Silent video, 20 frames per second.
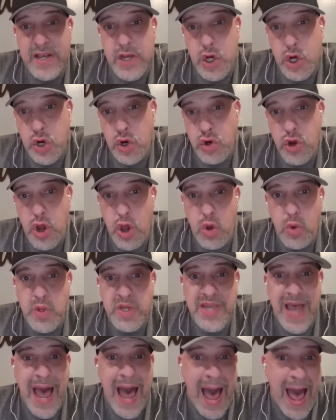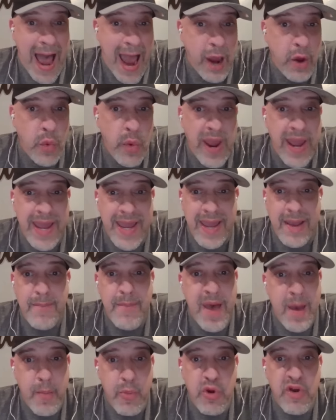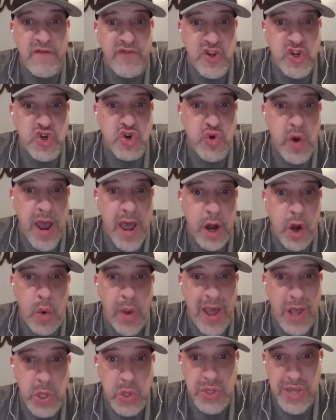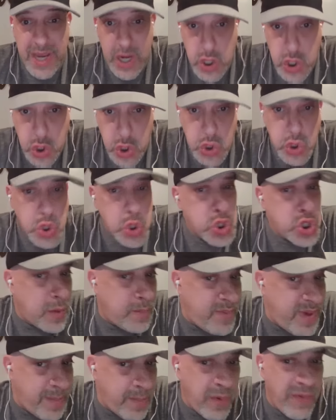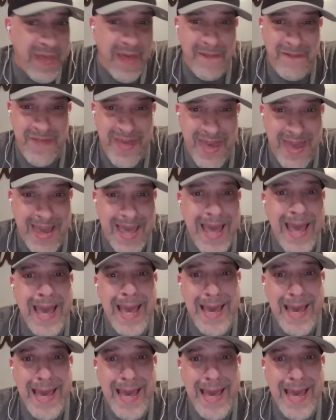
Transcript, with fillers: Kerno is a high ranking member of the Toronto Hells Angels, or some people that think